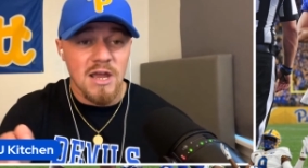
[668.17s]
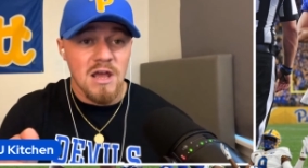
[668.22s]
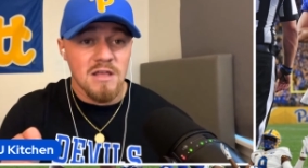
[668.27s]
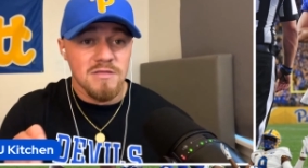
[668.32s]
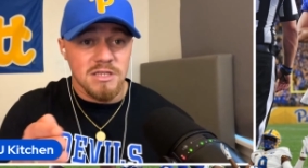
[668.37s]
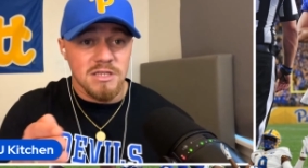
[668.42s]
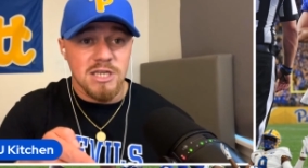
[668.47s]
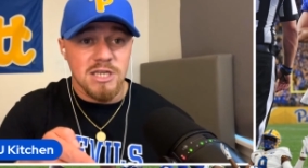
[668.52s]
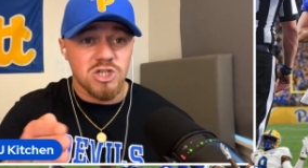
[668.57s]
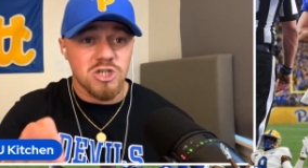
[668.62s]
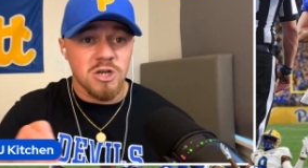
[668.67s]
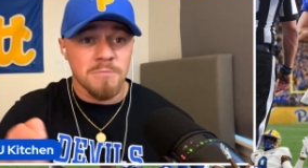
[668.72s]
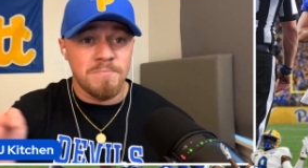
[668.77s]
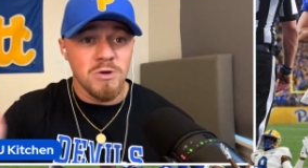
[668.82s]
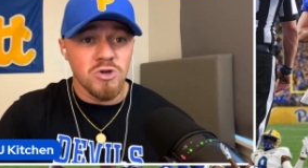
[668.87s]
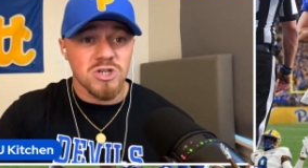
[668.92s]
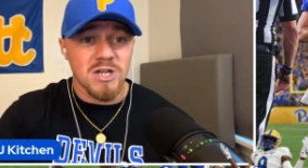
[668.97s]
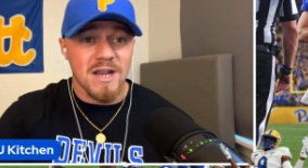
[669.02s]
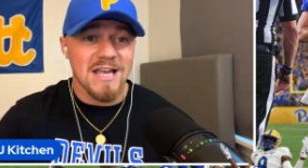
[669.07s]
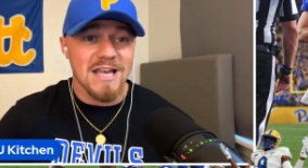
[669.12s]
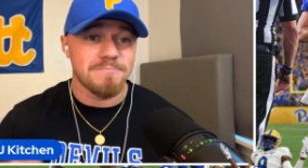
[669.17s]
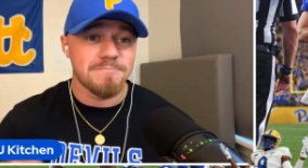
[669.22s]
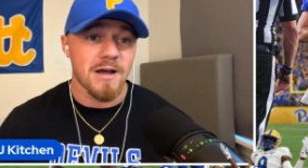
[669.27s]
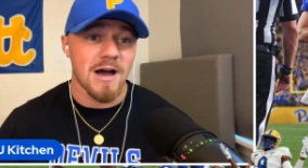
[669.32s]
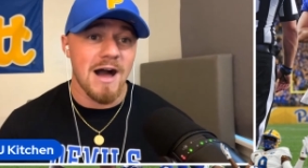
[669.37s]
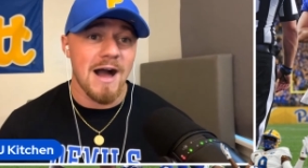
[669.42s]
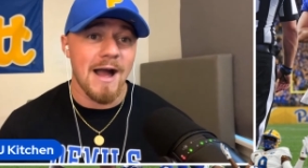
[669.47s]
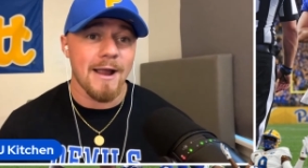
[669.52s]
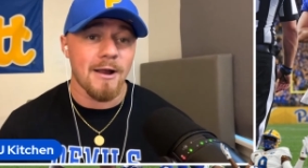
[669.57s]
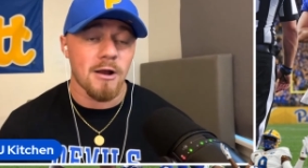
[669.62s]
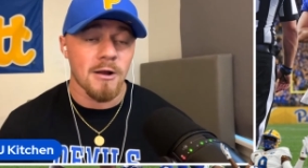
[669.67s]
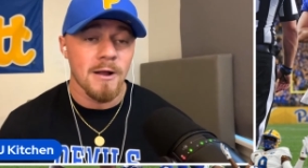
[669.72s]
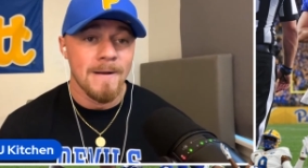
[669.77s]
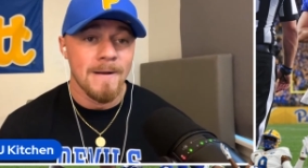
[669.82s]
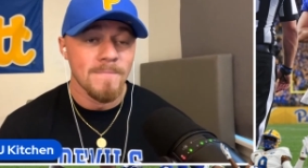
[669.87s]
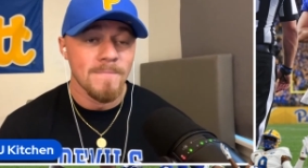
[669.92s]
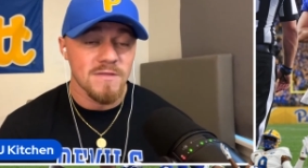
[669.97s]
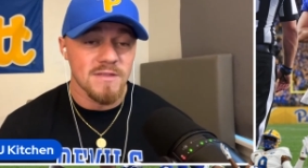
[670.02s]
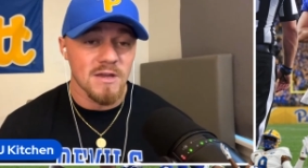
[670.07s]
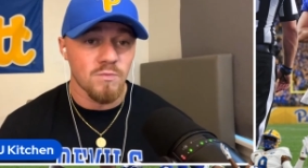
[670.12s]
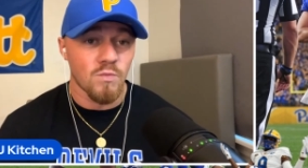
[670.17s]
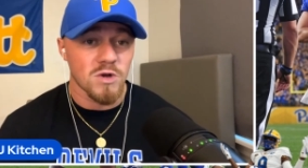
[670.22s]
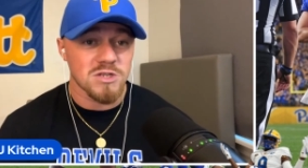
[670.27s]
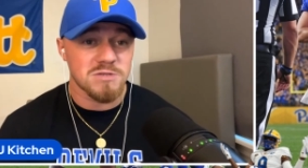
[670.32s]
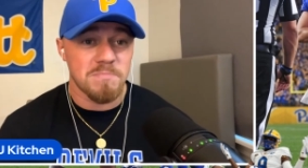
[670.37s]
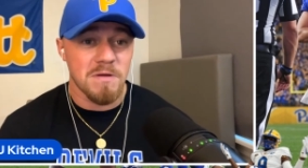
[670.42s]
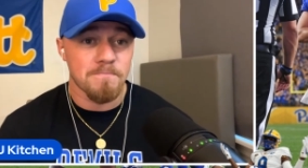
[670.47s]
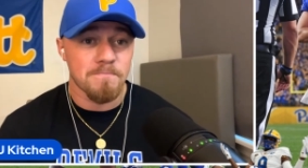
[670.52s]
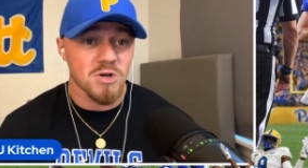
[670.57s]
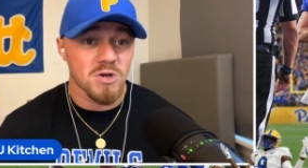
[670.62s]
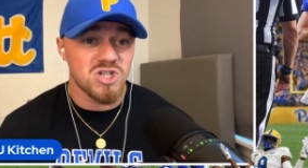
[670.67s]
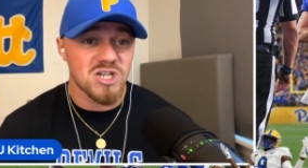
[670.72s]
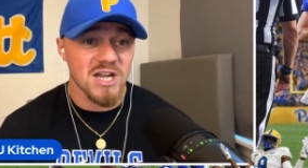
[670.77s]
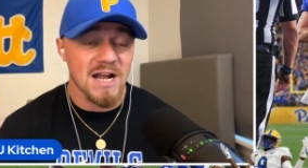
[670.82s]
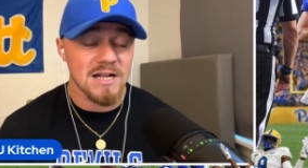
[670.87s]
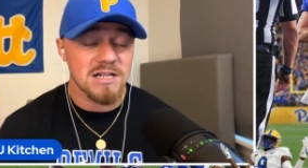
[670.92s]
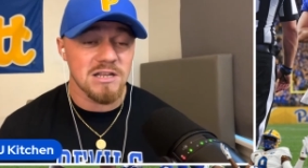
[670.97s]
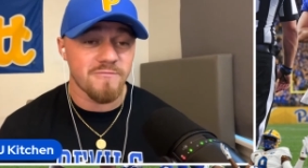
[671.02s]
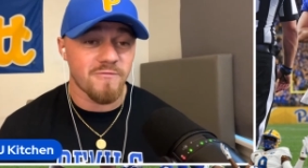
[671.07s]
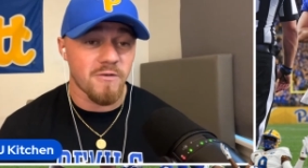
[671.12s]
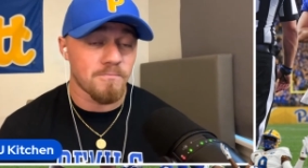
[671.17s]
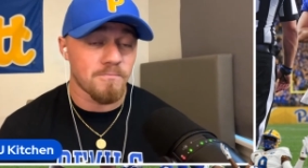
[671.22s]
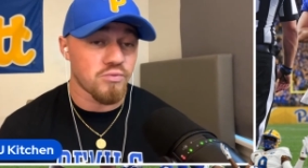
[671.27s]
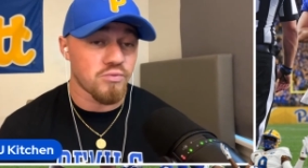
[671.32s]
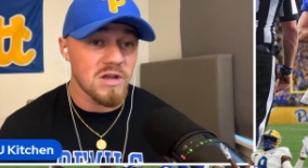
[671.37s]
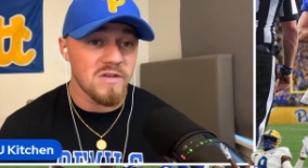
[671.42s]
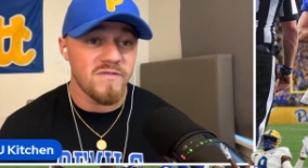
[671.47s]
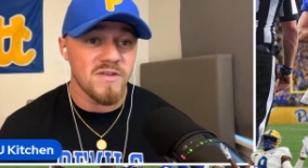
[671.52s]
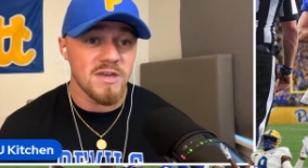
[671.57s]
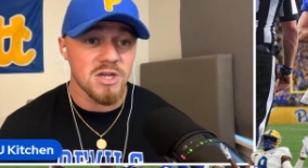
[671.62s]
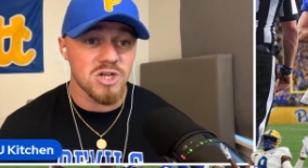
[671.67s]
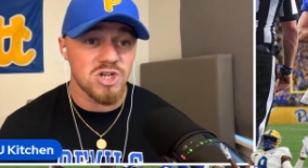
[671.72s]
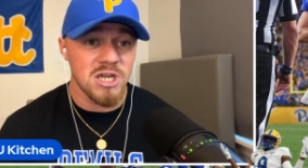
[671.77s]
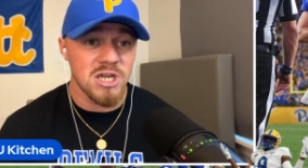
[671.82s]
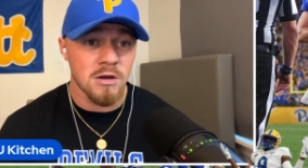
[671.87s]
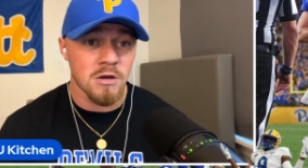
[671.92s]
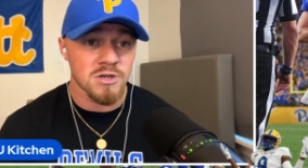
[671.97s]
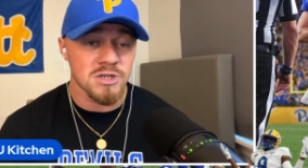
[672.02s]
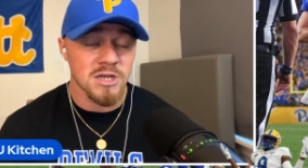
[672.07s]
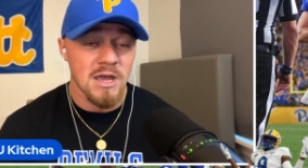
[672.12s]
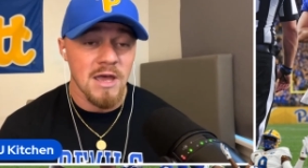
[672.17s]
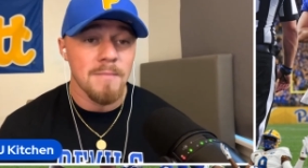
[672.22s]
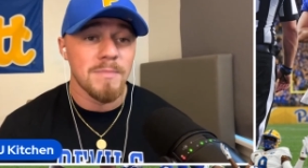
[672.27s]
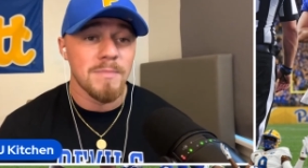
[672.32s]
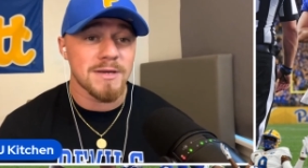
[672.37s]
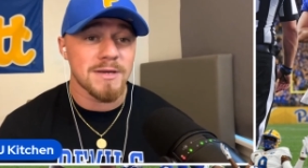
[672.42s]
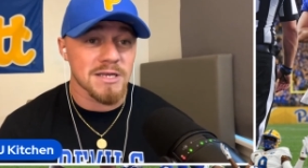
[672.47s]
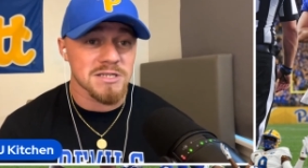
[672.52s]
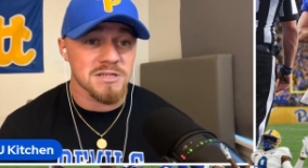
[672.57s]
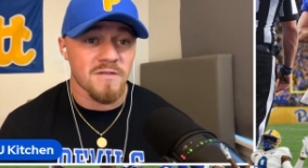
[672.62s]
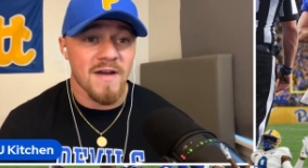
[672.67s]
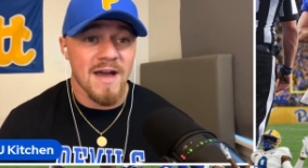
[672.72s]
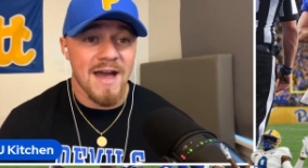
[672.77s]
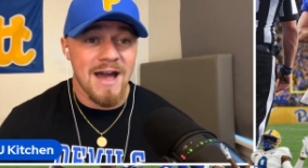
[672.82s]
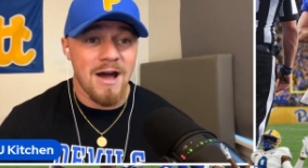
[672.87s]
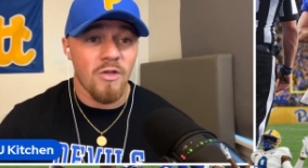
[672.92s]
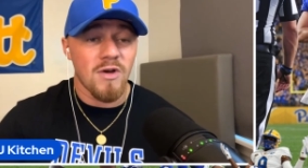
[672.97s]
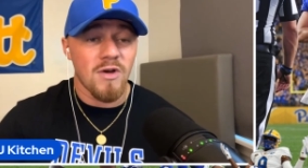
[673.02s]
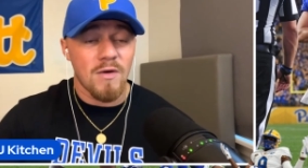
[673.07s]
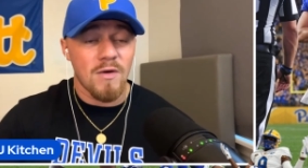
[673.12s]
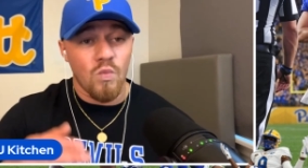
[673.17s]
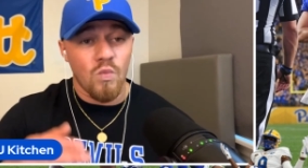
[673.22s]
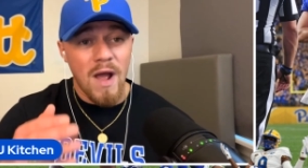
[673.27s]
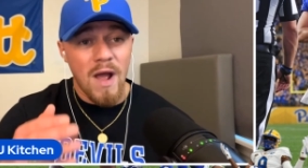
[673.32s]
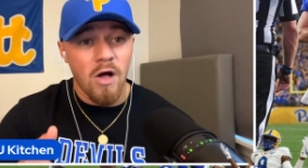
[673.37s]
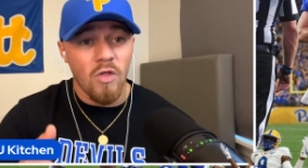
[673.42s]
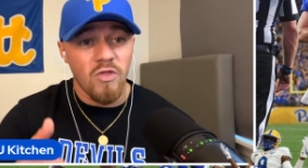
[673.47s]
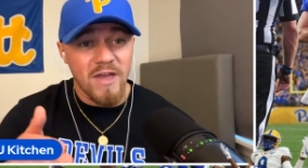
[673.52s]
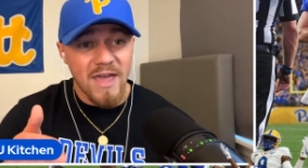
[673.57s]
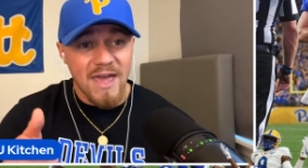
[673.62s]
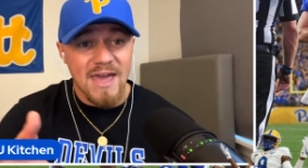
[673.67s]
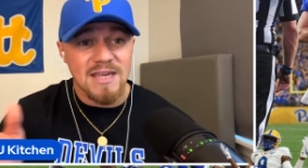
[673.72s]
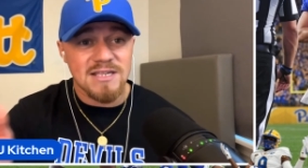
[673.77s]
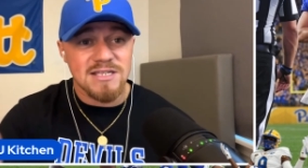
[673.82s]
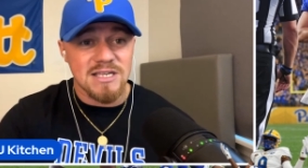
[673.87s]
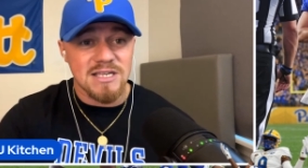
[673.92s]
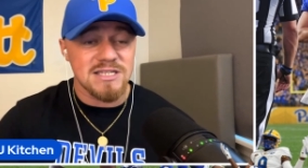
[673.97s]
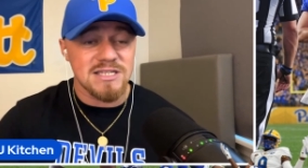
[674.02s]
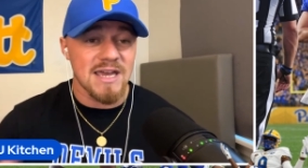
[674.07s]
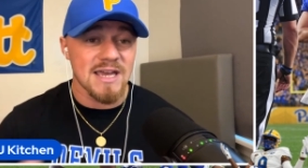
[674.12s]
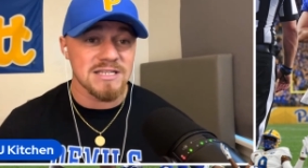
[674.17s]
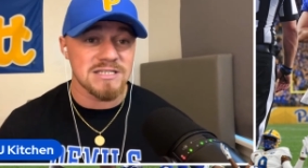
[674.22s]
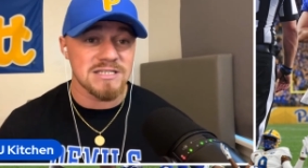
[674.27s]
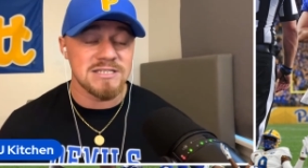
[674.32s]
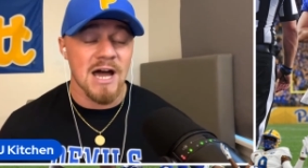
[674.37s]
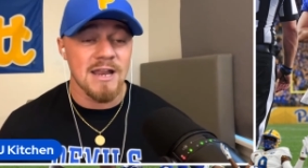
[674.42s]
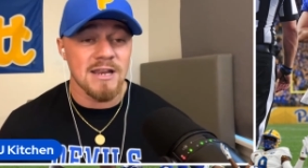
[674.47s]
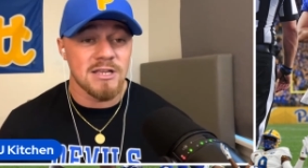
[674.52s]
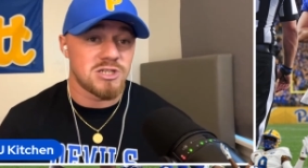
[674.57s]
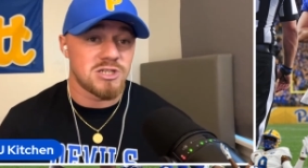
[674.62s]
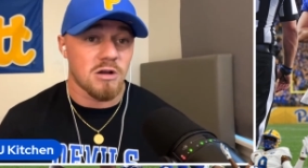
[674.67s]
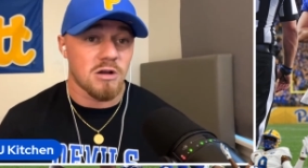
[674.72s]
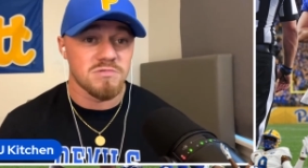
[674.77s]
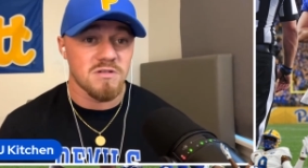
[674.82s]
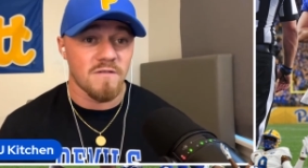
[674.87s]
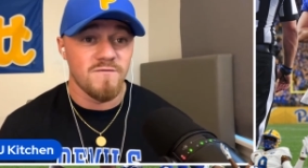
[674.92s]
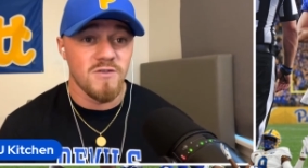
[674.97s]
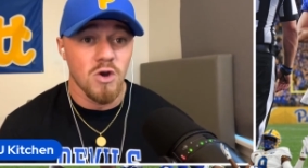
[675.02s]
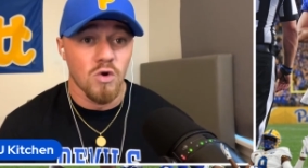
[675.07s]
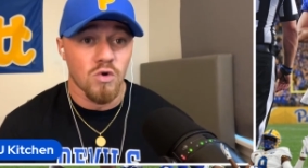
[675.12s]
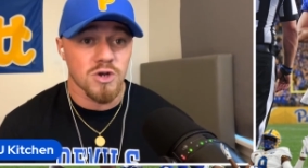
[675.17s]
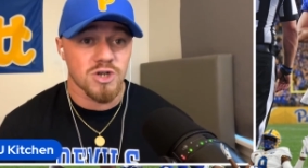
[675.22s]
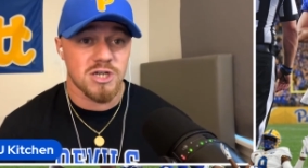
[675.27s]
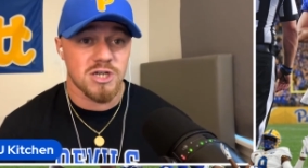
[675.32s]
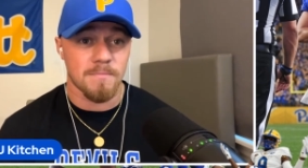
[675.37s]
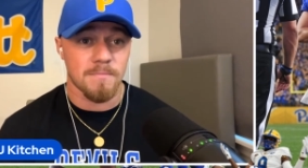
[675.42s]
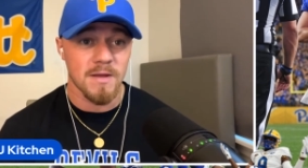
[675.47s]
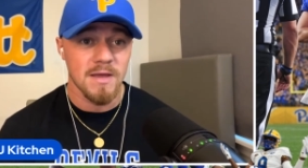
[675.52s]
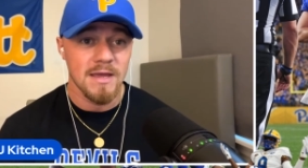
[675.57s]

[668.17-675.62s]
the distribution has been higher than what's been projected from previous years because of how well the ACC has done in terms of viewership.